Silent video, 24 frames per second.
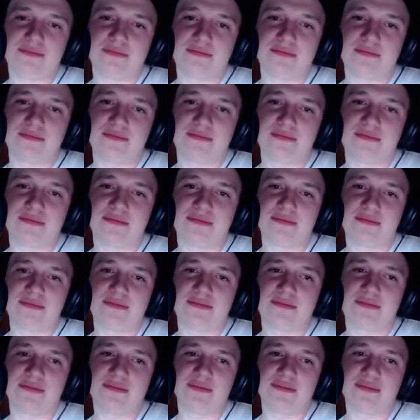
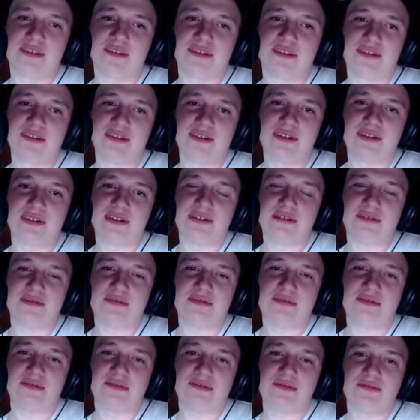
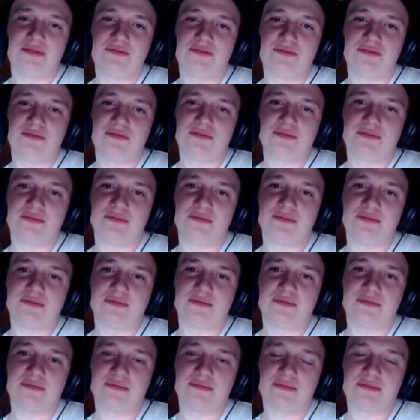
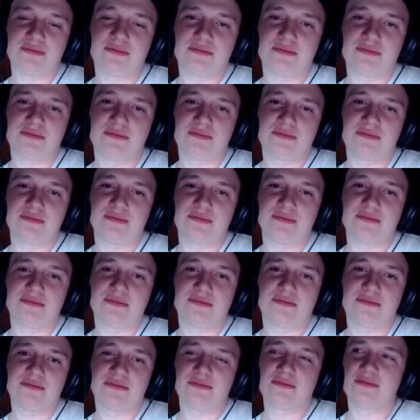
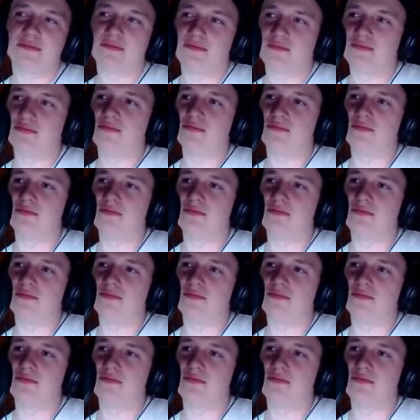[no speech]